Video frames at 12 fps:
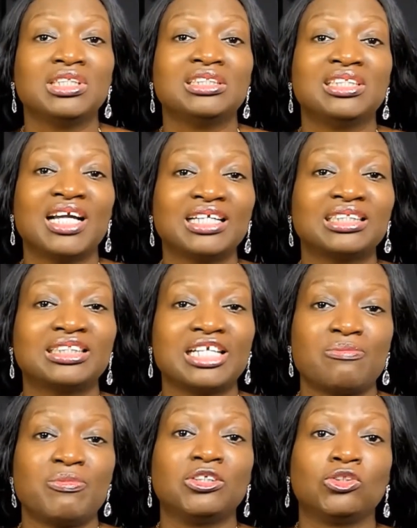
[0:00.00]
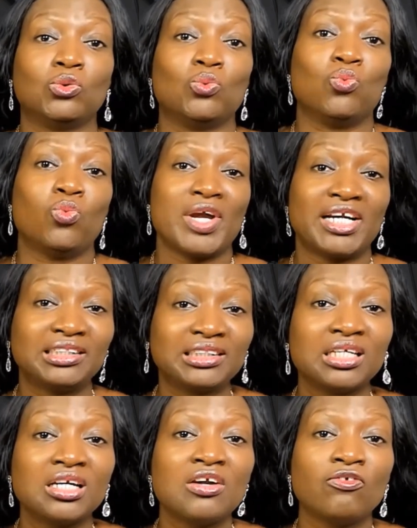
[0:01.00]
The next step is to wait
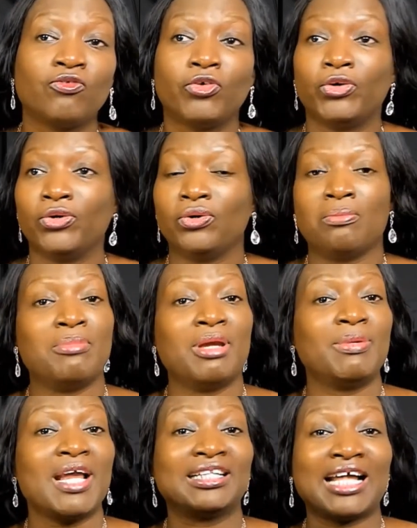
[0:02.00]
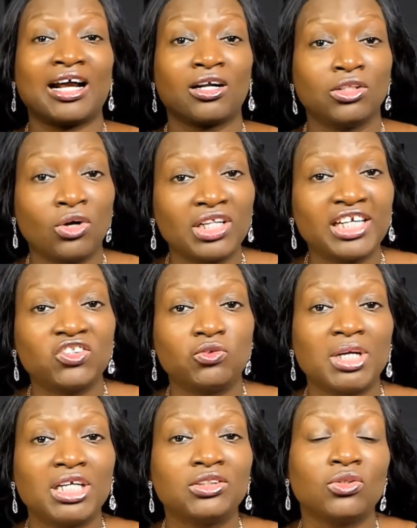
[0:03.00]
for maybe an
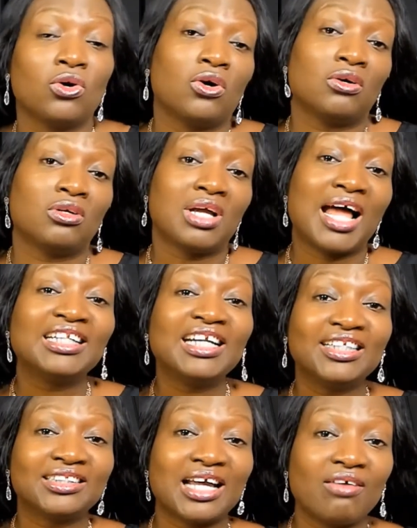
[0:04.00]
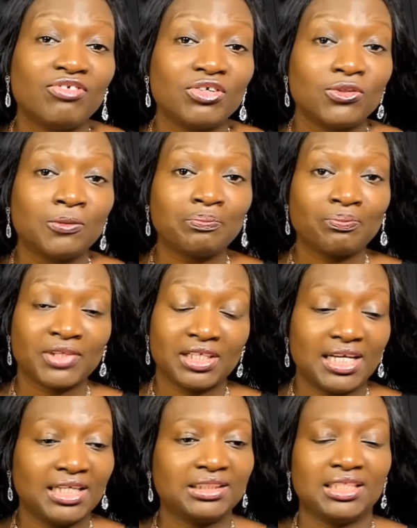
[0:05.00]
acknowledgement or an interview
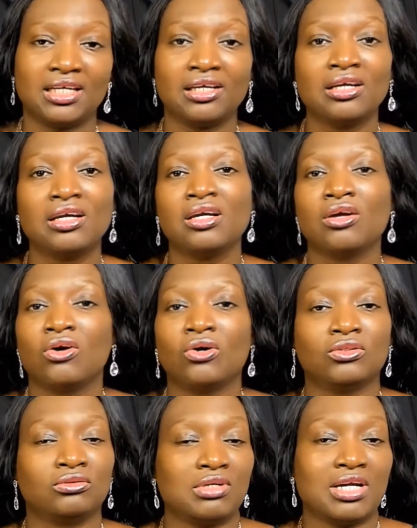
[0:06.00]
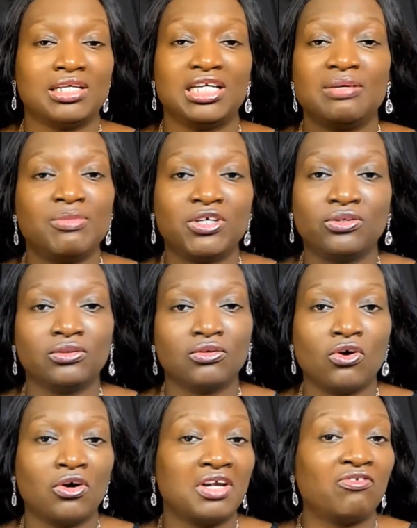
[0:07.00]
letter or email
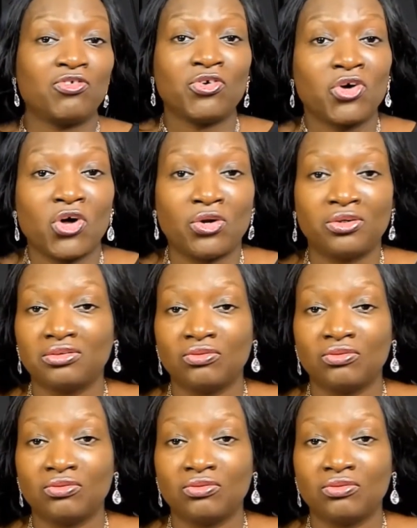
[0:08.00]
or a phone call,